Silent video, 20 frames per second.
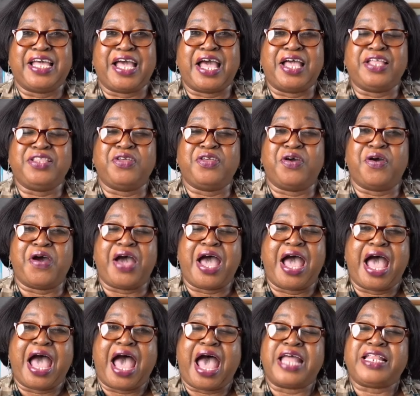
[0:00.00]
And
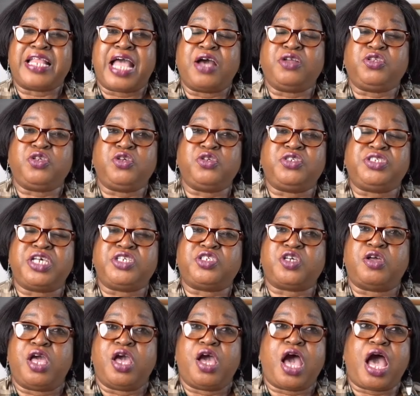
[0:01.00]
how do you say
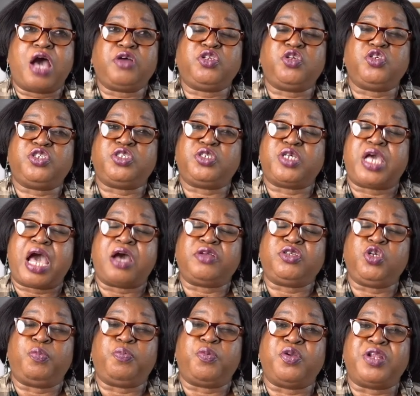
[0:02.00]
so? How
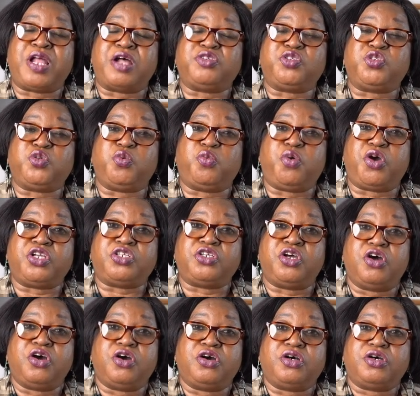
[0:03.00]
do you pronounce the word
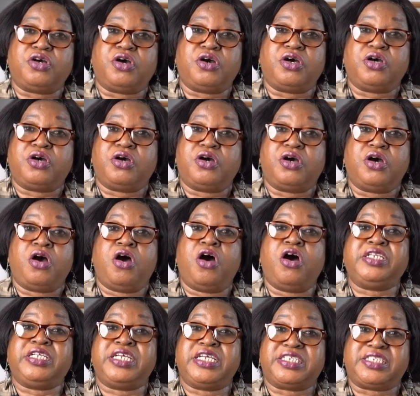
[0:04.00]

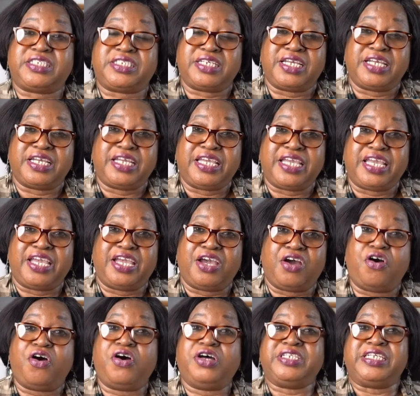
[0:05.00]
honest?
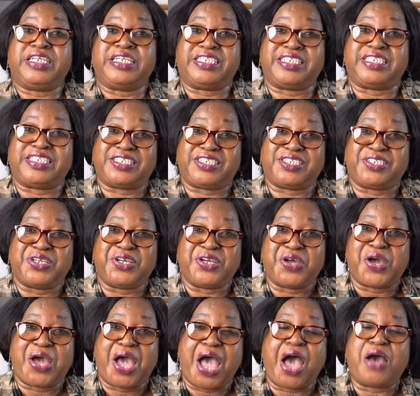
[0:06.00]
Honest.
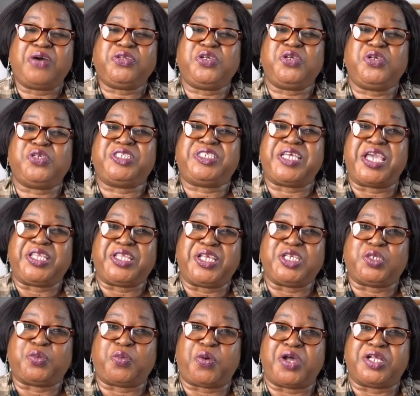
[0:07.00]
How do you say
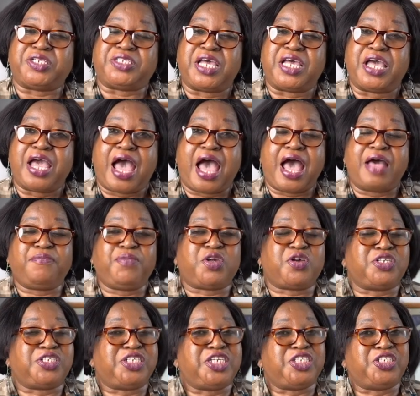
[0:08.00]
these words? And
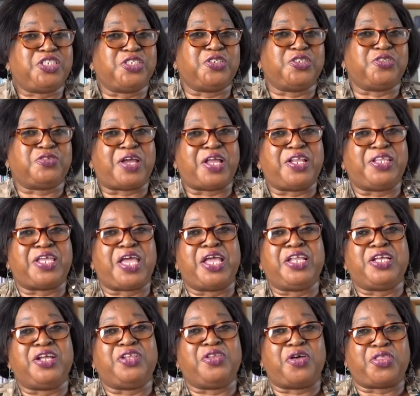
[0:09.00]
because these children, they're
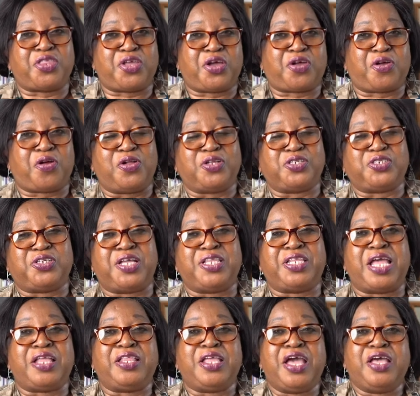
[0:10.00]
in another culture,
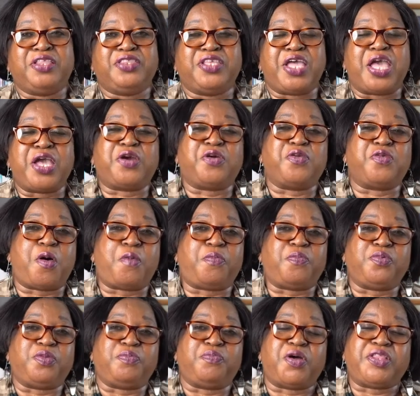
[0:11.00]
and then they grew
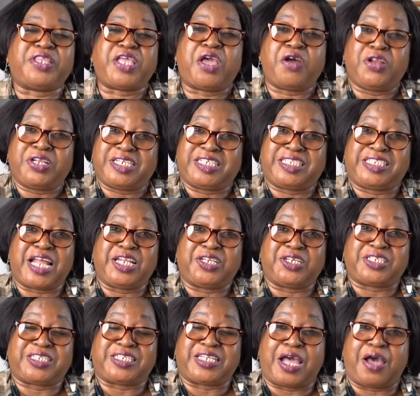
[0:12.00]
up, but they understand
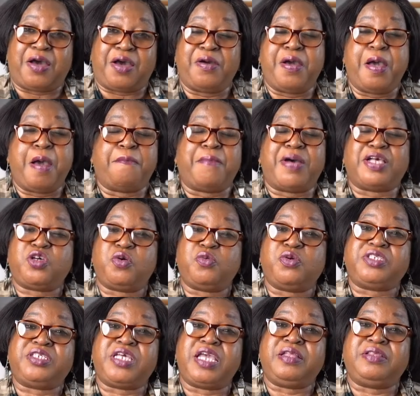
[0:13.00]
us now. My son
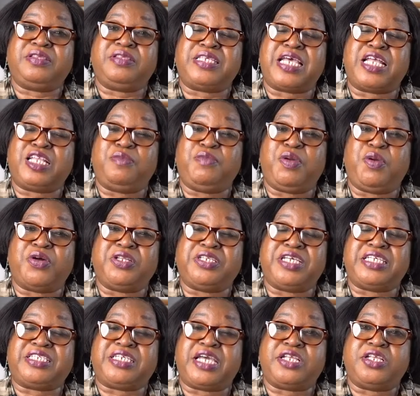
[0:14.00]
was telling me one
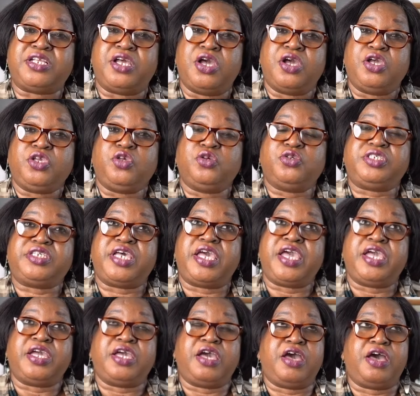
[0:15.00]
day, he said, you
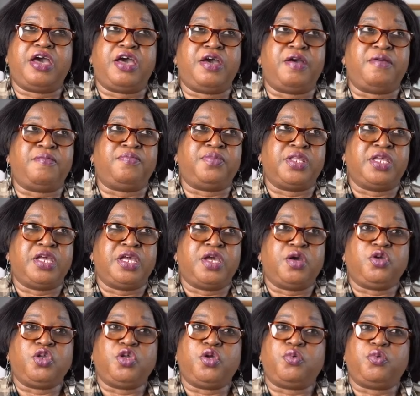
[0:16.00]
say,
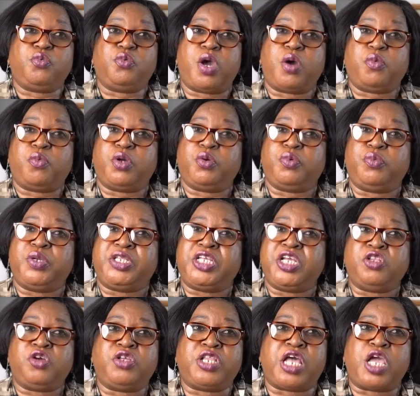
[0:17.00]
we
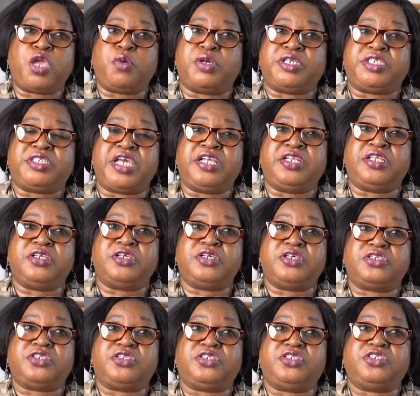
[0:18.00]
didn't know that you were saying
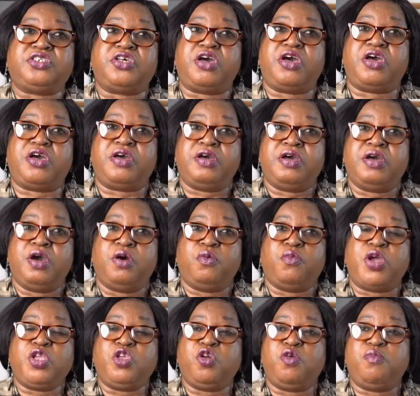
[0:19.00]
sir
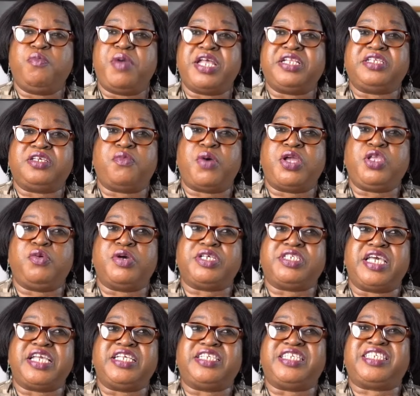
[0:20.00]
when you were
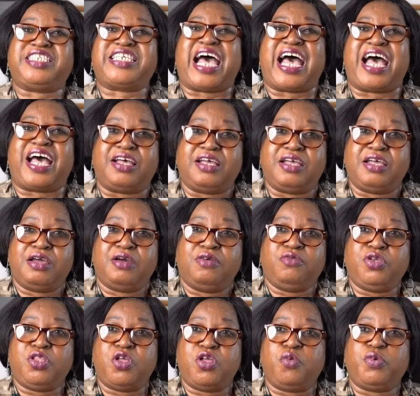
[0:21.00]
saying sir.
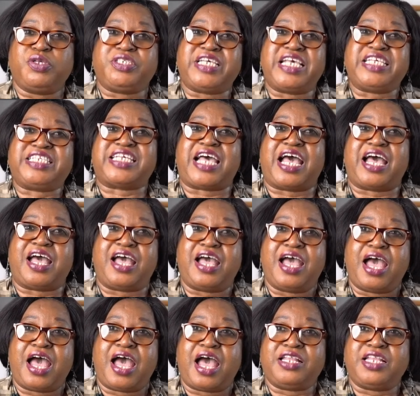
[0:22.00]
We know we say sir,
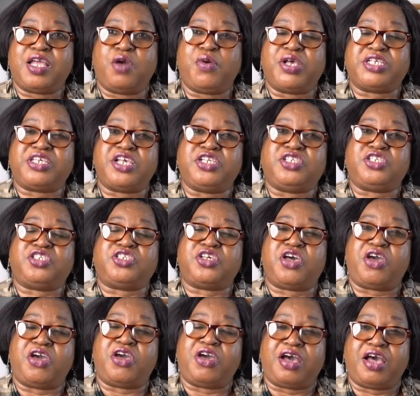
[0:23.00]
and then we're saying
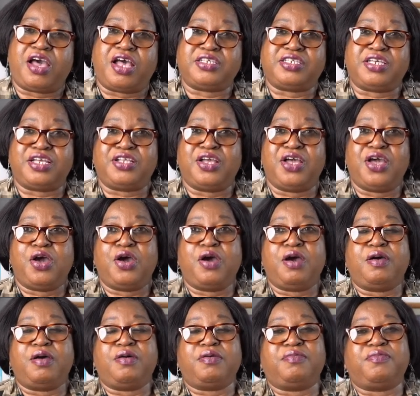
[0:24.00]
sir. I said,
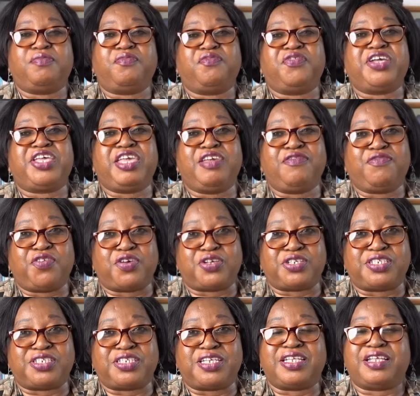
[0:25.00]
forgive
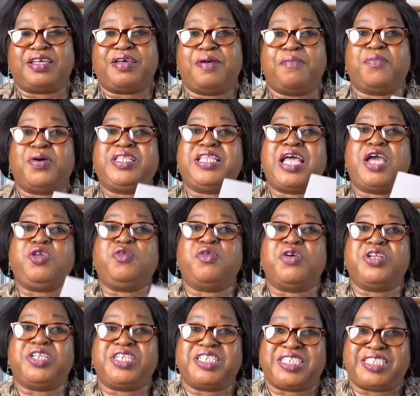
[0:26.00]
us, but now you
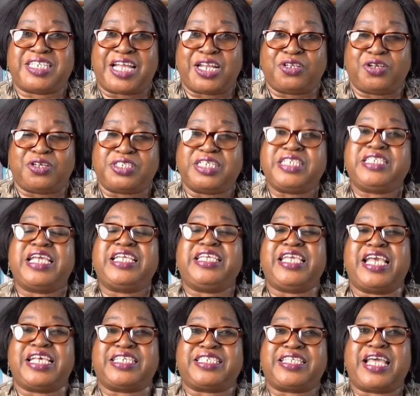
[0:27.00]
understand us. He said,
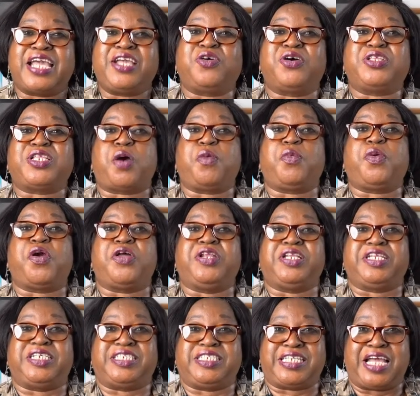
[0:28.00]
yes, thank God that we
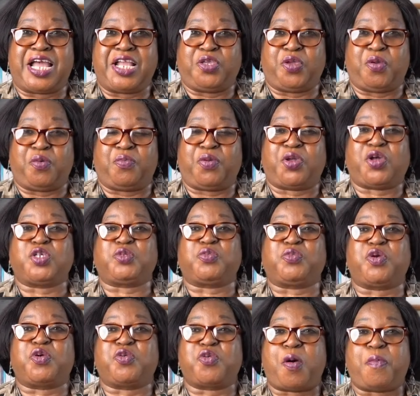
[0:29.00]
understand you, because
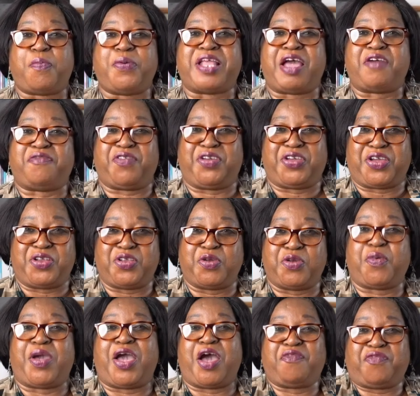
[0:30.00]
we grew up in Africa
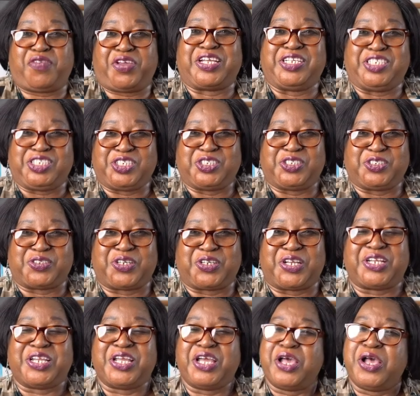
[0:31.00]
and we're African
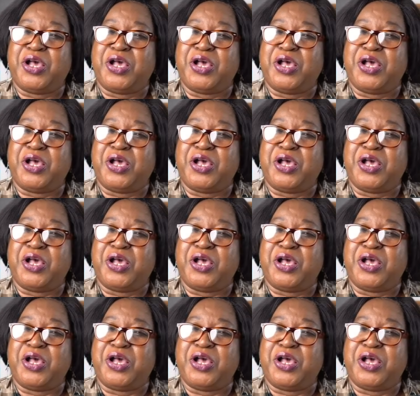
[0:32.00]
children.